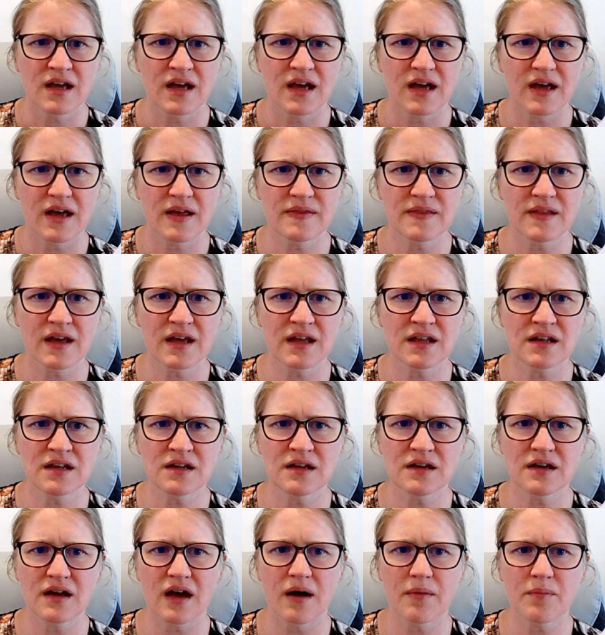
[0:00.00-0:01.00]
And
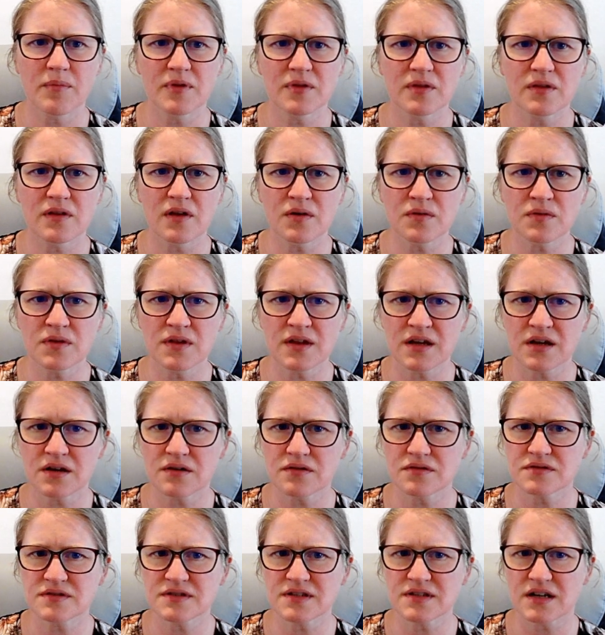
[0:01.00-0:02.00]
then below the
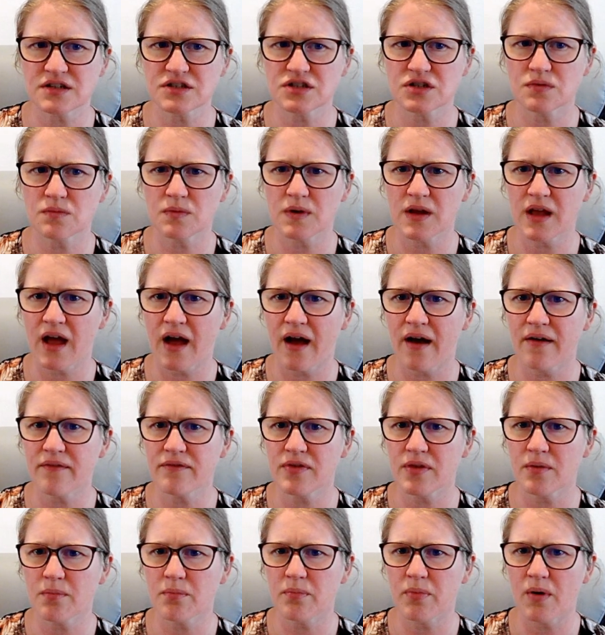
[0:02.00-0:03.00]
hero section, we
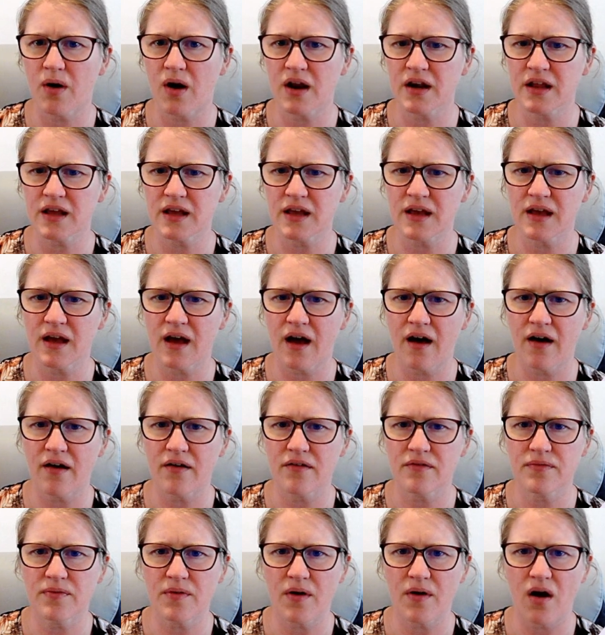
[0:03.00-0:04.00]
have the body
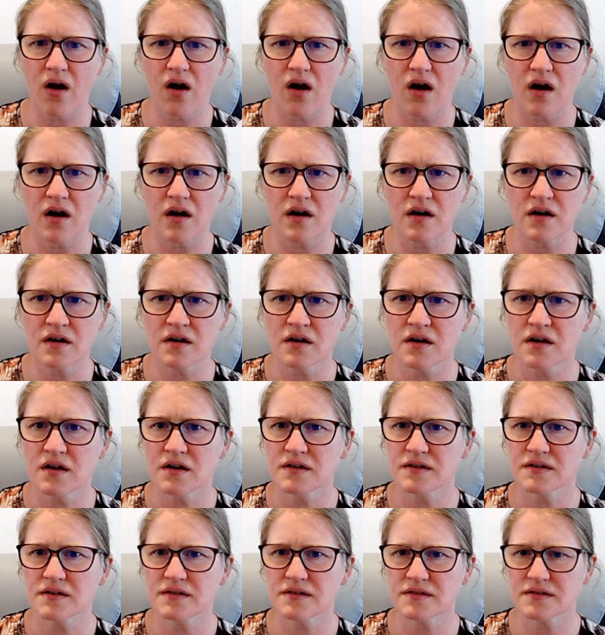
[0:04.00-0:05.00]
of our
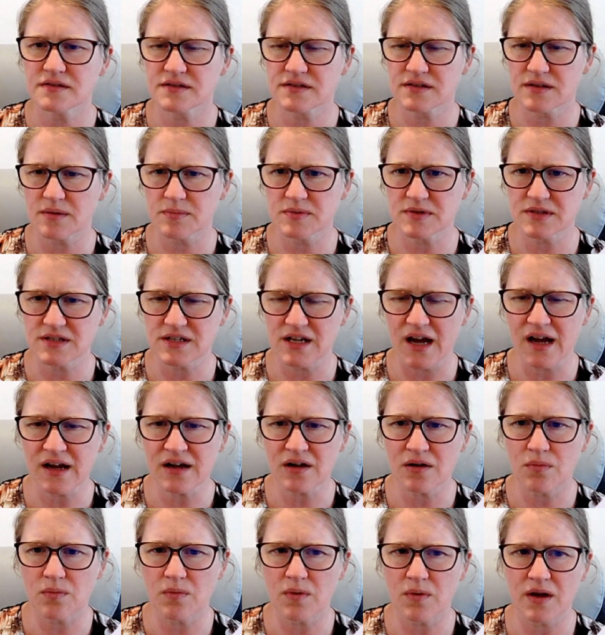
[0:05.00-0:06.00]

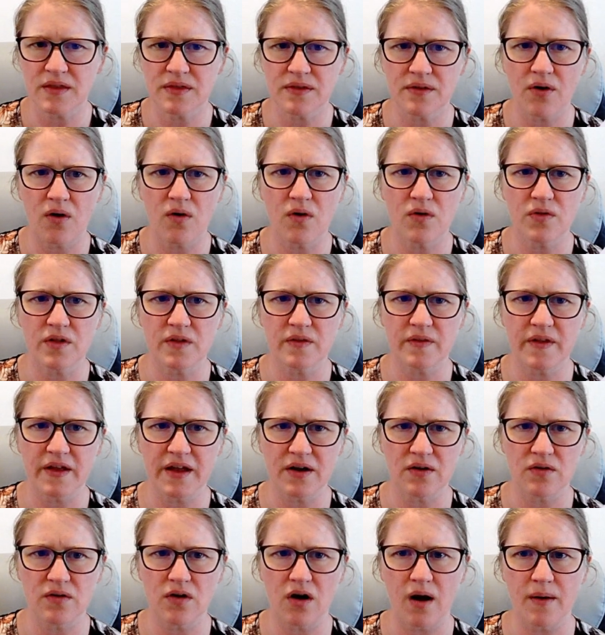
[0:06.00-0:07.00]
Substack with all the
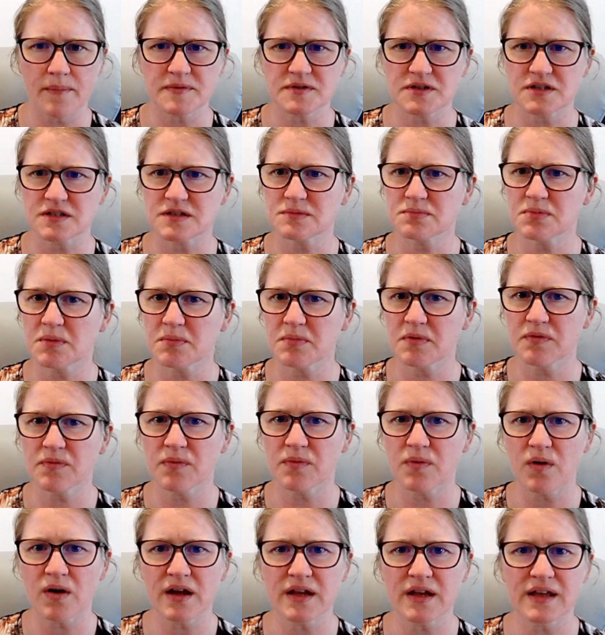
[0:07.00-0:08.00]
layout options. But
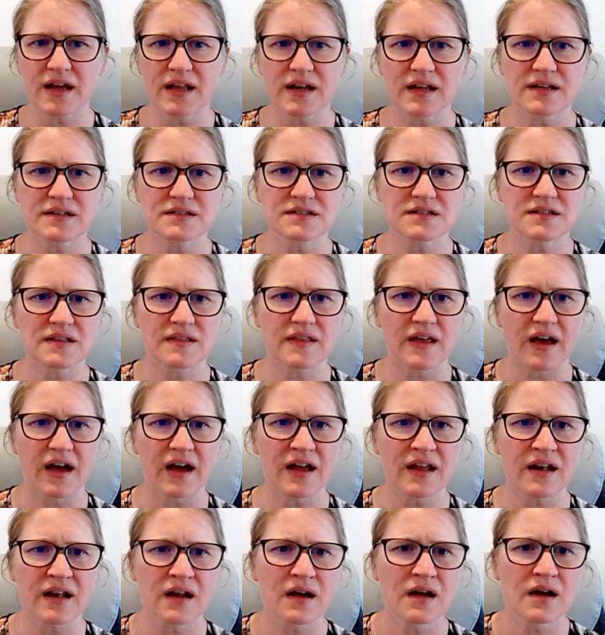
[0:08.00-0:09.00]
before I get into
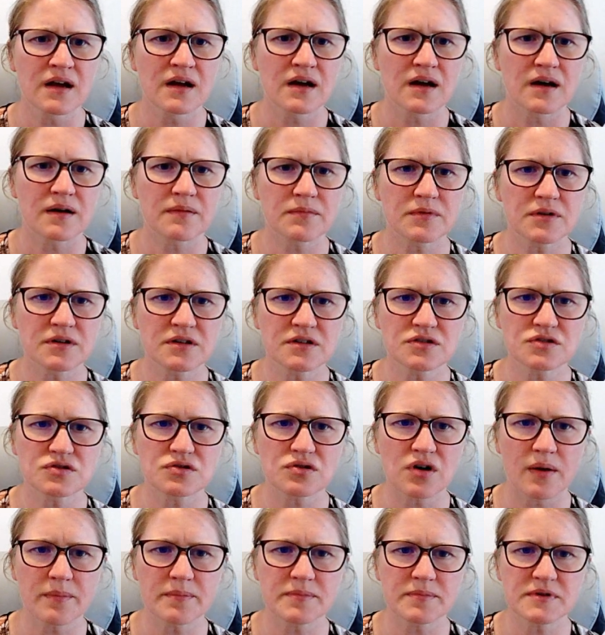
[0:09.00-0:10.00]
that, I'm going to
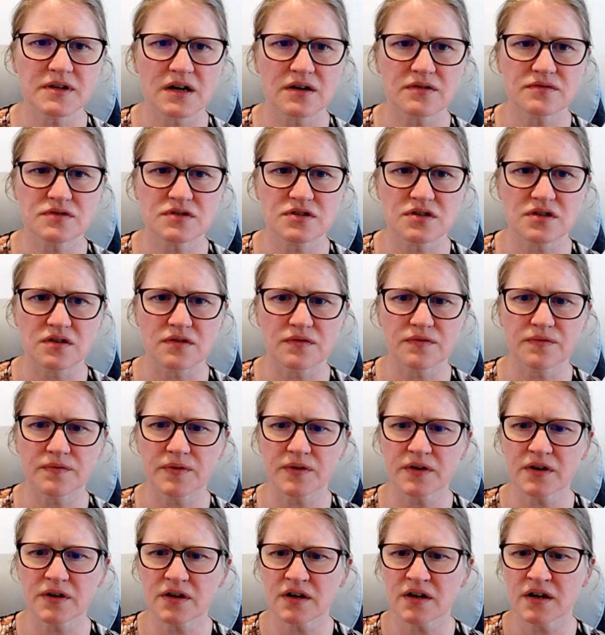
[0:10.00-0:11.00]
drop down to the
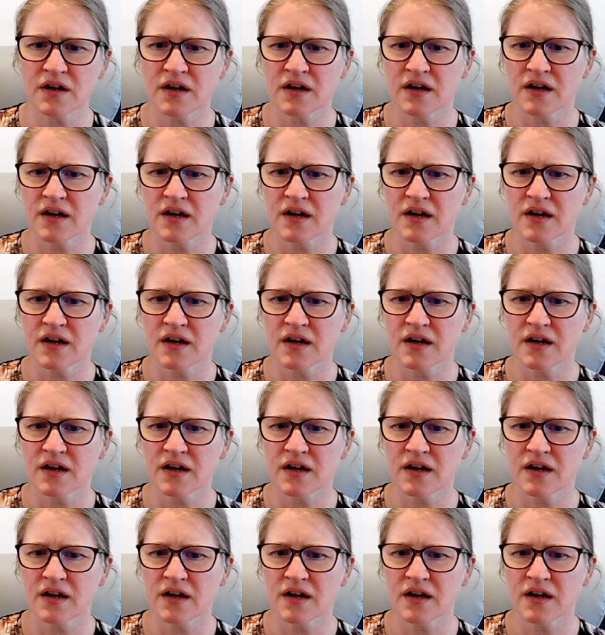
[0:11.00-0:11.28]
footer.